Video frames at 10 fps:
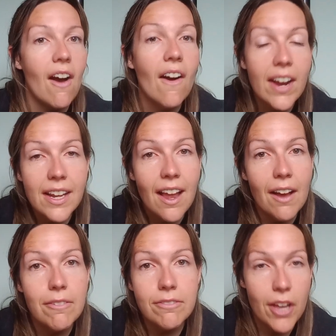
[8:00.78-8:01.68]
I
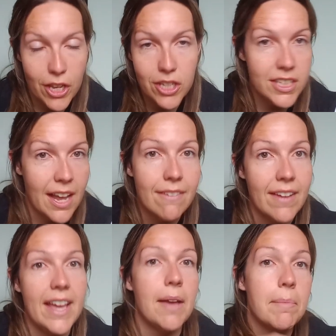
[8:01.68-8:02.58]
love a good
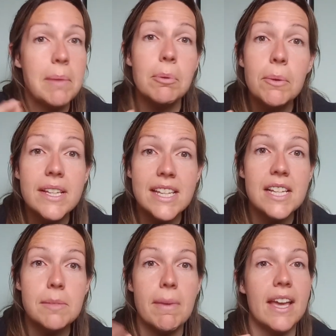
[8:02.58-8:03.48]
cafe, and people always
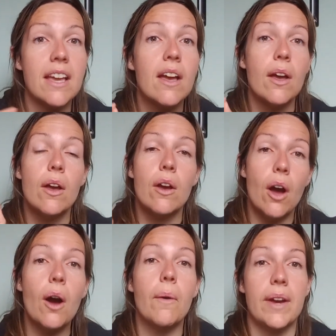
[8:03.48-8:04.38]
say to me,
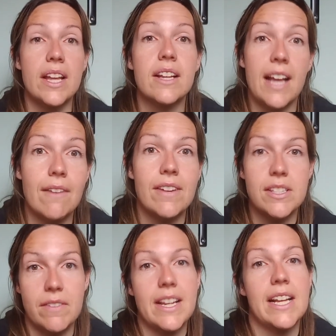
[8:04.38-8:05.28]
oh,
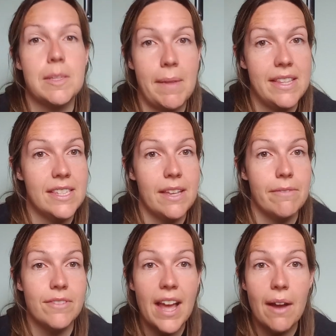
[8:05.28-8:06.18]
cafes are really
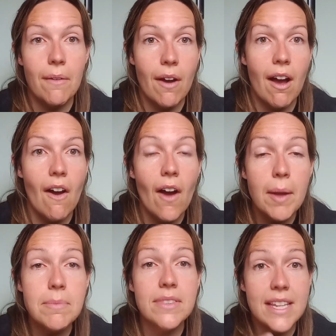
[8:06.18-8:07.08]
expensive. Now,
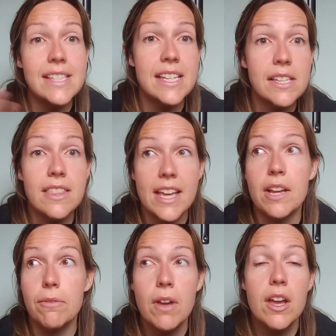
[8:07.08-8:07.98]
this is a
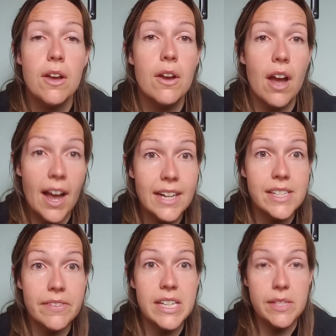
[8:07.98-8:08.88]
thing of
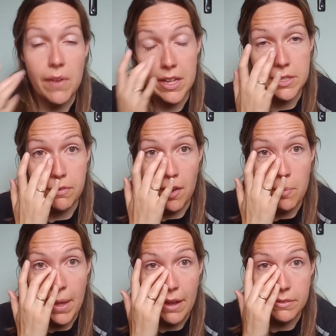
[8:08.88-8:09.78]
activities for under
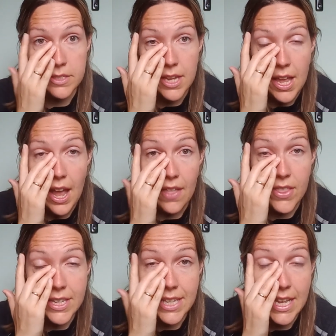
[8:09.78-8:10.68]
£5, and
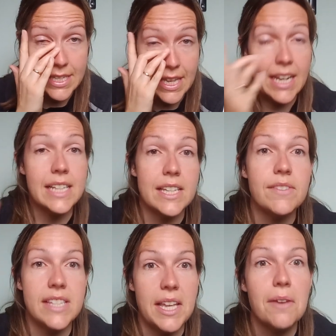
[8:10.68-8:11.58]
this is an
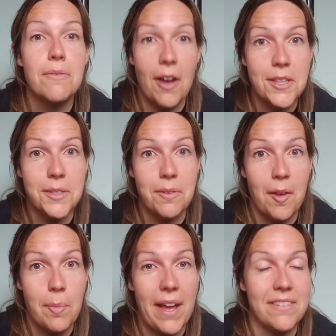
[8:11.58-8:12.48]
activity for under
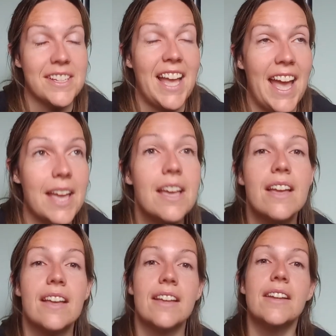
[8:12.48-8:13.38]
£5, okay?
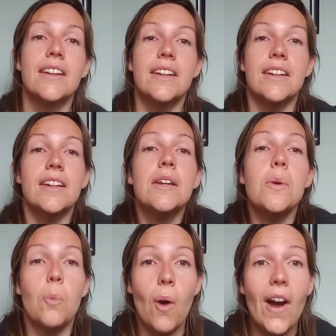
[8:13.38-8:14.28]

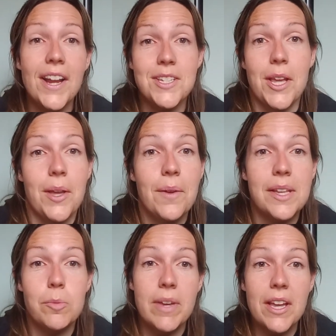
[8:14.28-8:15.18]
What I do
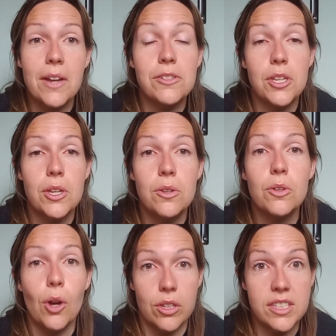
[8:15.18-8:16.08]
is we go to
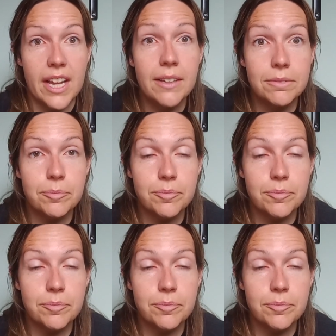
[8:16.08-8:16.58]
Costa.